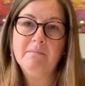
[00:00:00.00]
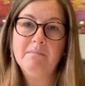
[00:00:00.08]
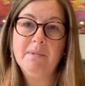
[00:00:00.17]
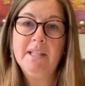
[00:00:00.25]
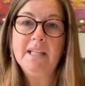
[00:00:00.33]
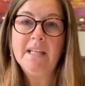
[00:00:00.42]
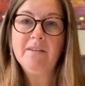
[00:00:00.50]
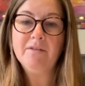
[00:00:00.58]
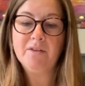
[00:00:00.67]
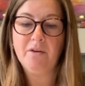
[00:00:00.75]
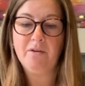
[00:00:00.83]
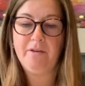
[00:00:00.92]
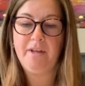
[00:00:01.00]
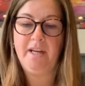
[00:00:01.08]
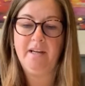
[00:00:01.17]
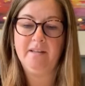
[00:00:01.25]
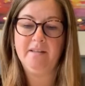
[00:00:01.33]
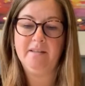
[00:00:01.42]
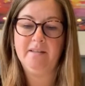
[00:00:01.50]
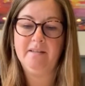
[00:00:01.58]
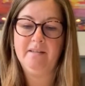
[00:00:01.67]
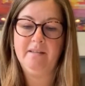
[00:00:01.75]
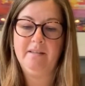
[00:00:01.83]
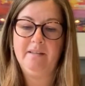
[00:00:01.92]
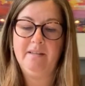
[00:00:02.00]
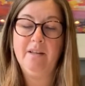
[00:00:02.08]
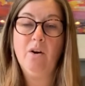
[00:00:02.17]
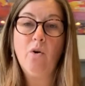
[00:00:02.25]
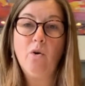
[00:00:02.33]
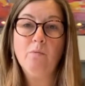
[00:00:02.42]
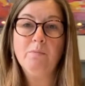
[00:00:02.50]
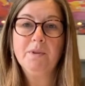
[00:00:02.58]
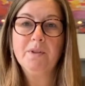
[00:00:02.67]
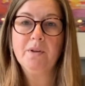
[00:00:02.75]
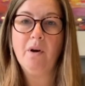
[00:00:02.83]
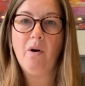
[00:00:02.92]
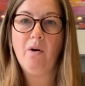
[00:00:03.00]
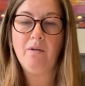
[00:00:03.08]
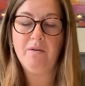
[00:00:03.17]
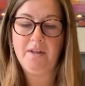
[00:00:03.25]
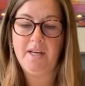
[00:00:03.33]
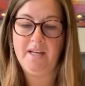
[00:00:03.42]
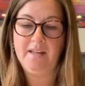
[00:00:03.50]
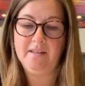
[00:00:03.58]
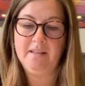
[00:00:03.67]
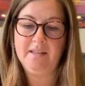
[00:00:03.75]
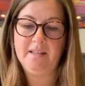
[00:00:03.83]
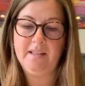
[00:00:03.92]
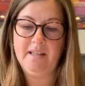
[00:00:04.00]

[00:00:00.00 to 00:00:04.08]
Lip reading: believes all things, hopes all things,